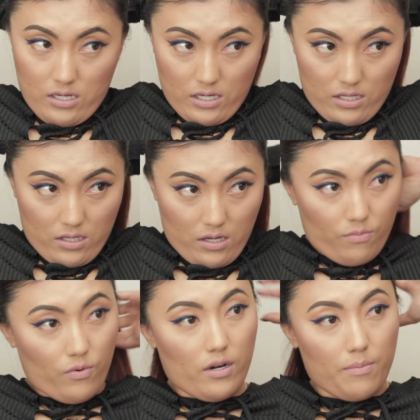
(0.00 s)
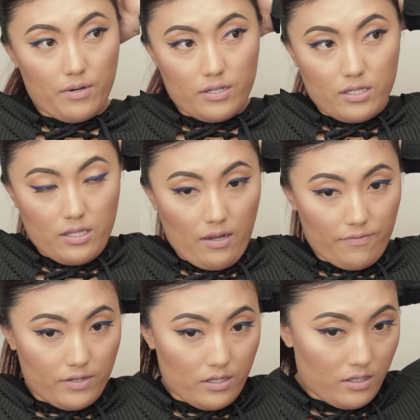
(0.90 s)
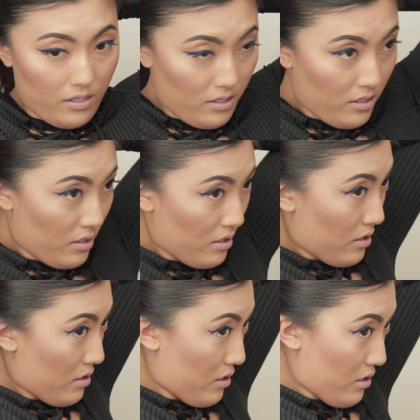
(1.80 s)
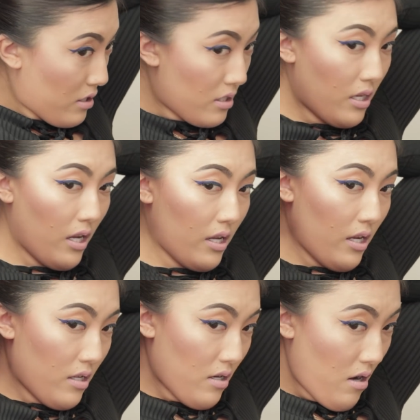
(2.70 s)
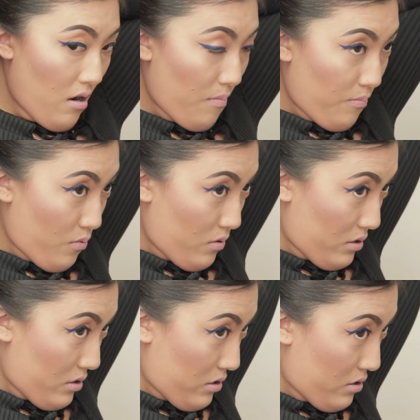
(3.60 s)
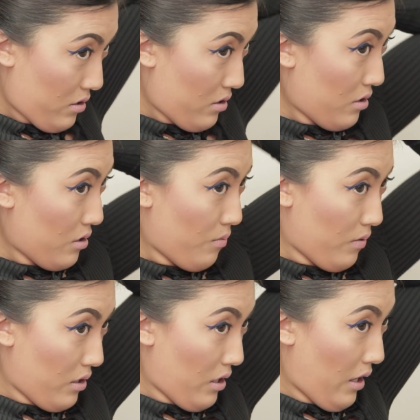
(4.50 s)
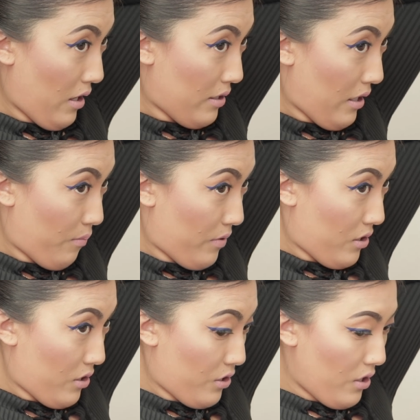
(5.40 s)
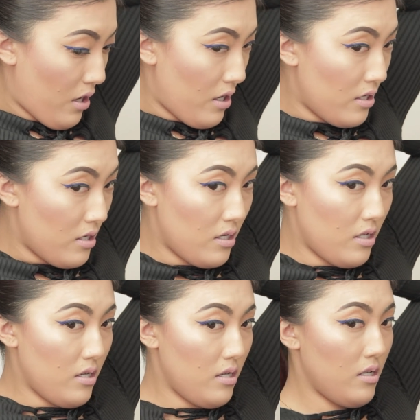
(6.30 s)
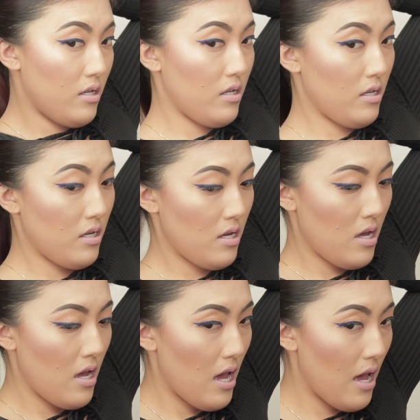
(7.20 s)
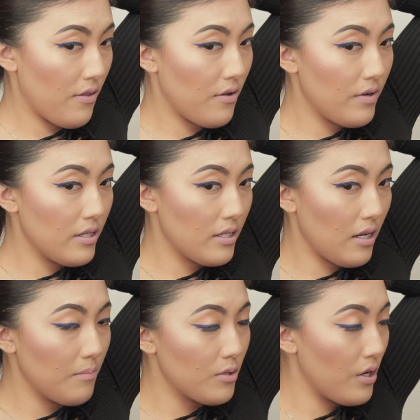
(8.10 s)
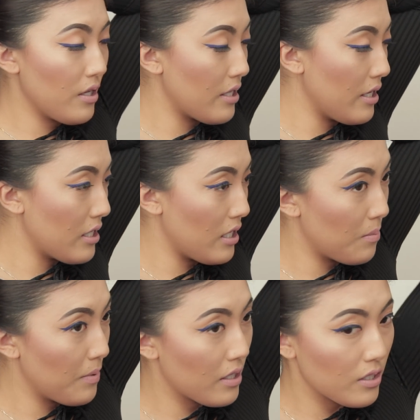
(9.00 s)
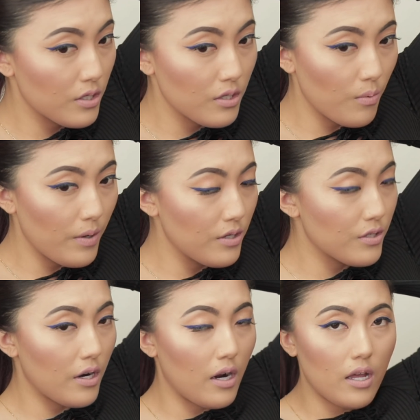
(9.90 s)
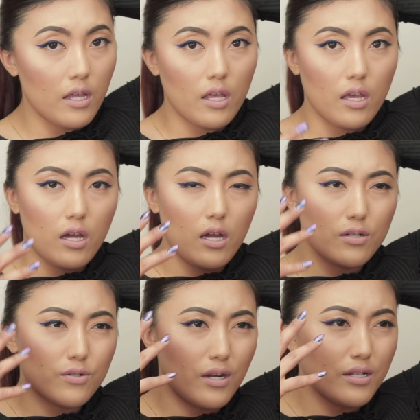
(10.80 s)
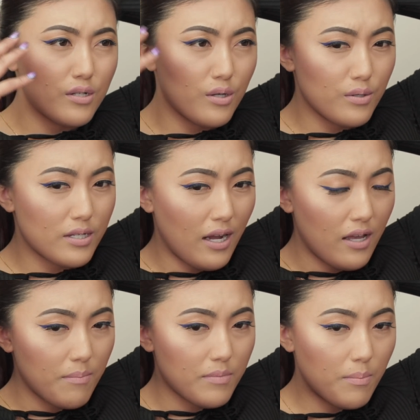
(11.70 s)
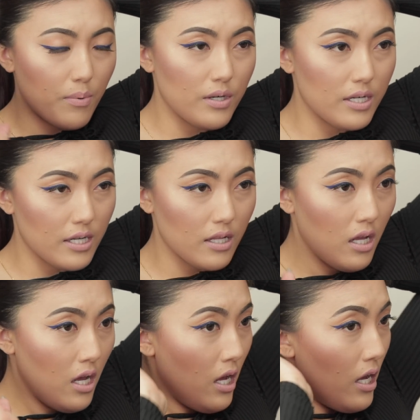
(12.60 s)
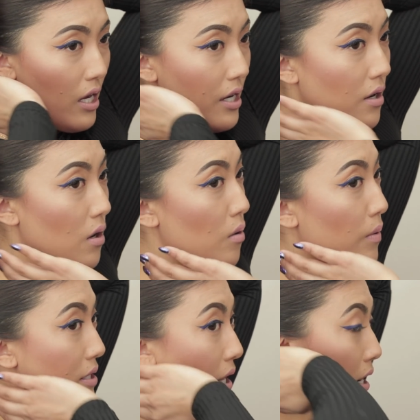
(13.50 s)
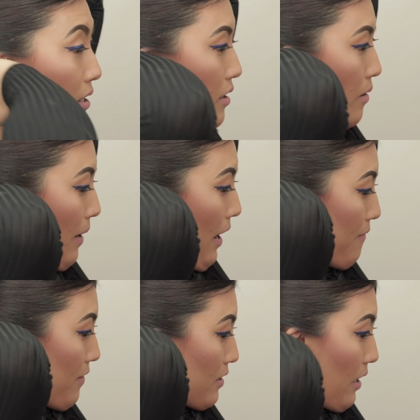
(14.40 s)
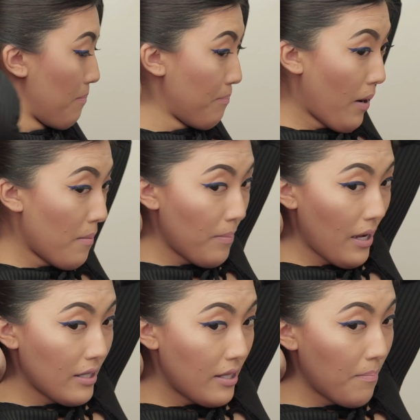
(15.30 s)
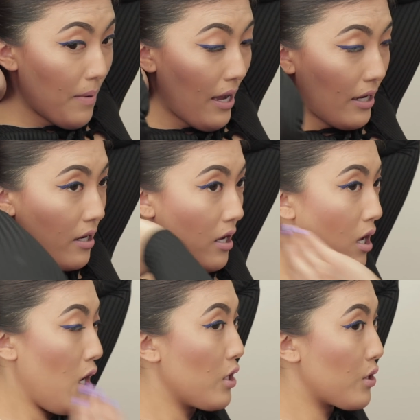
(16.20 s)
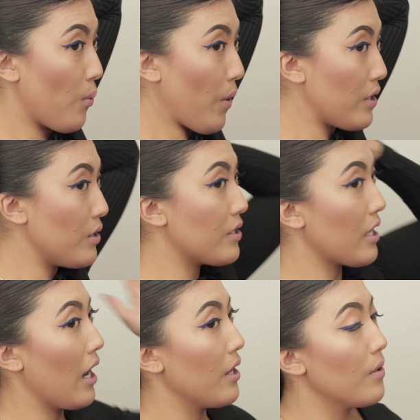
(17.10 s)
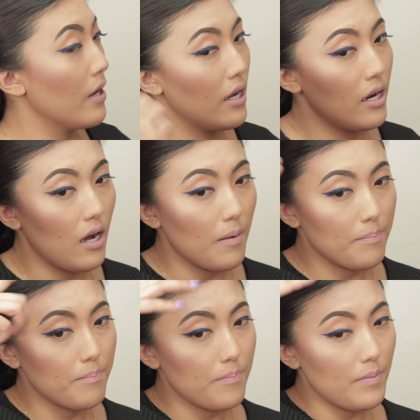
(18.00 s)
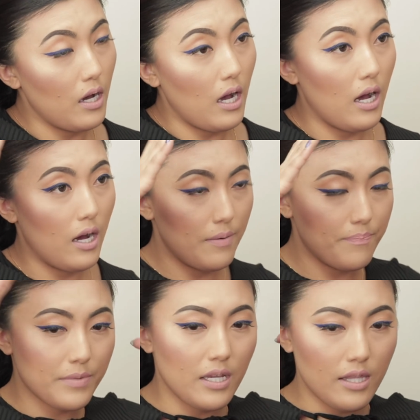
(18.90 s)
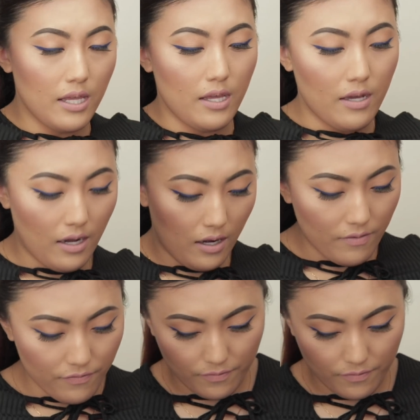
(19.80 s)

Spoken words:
and then whatever is left, just take it upward towards the hair that we just tied. And the reason I'm doing this is because, you know, when you try to tie up the ponytail, it always ends up having that bump at the back. So when you tie your hair up in the half